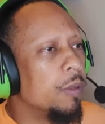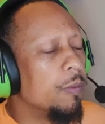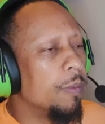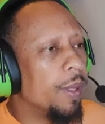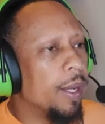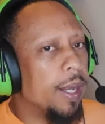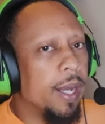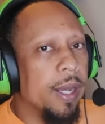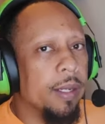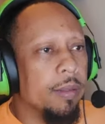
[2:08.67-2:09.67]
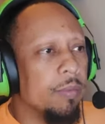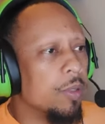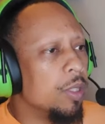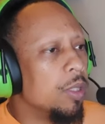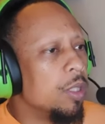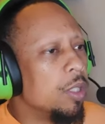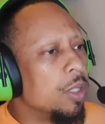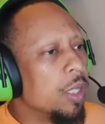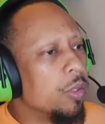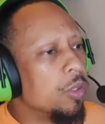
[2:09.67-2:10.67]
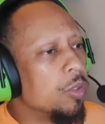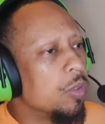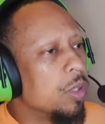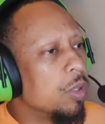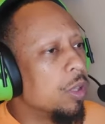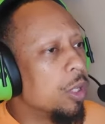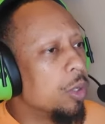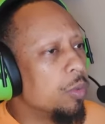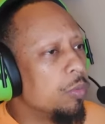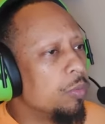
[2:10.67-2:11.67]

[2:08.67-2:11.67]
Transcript: from that high down to the low.